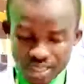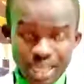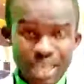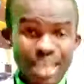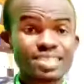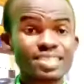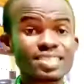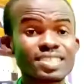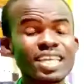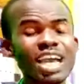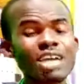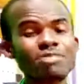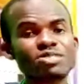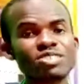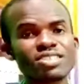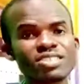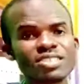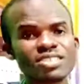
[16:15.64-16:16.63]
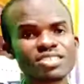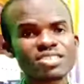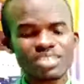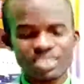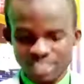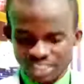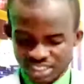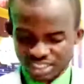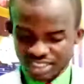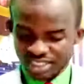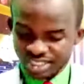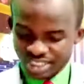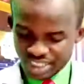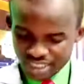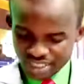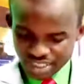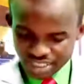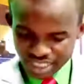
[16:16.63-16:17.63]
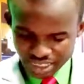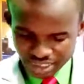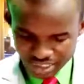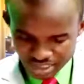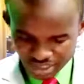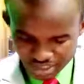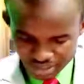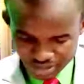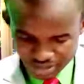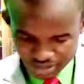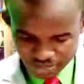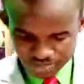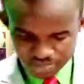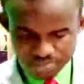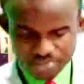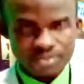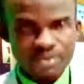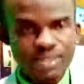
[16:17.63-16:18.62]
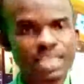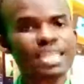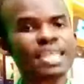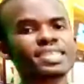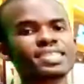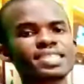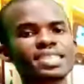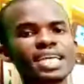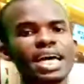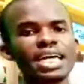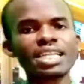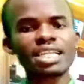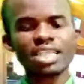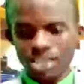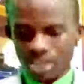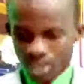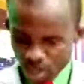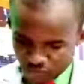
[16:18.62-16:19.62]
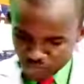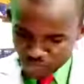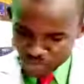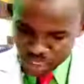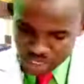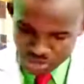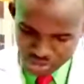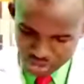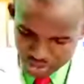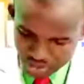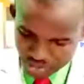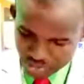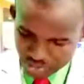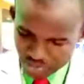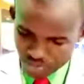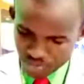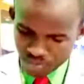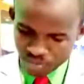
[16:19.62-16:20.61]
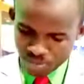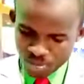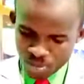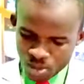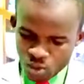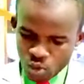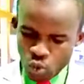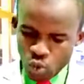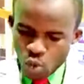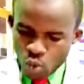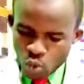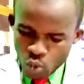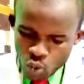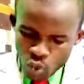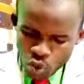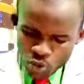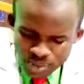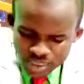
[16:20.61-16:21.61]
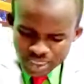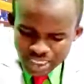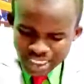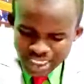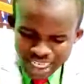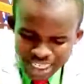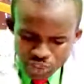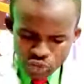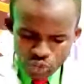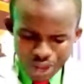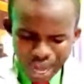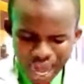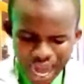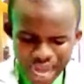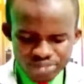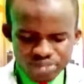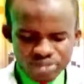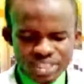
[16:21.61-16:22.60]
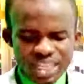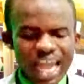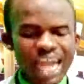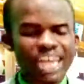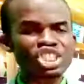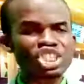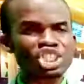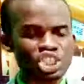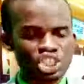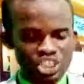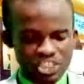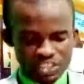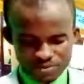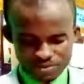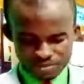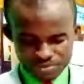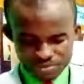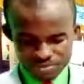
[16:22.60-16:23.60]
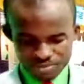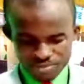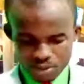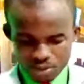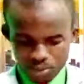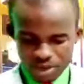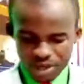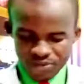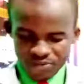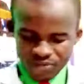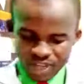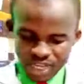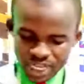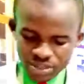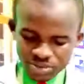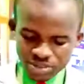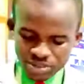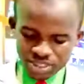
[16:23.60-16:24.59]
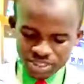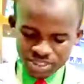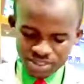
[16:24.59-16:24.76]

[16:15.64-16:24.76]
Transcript: Except Jesus, the son of Mary, whom Satan tried to touch but failed,